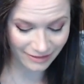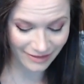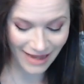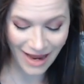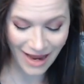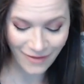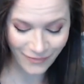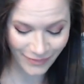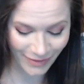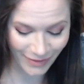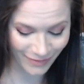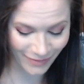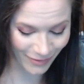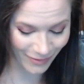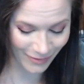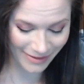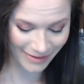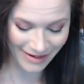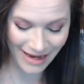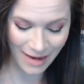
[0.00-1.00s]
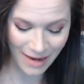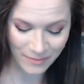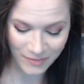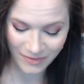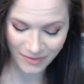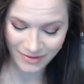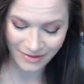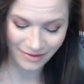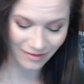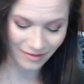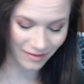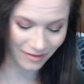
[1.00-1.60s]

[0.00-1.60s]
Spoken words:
laughing, rolling apples in the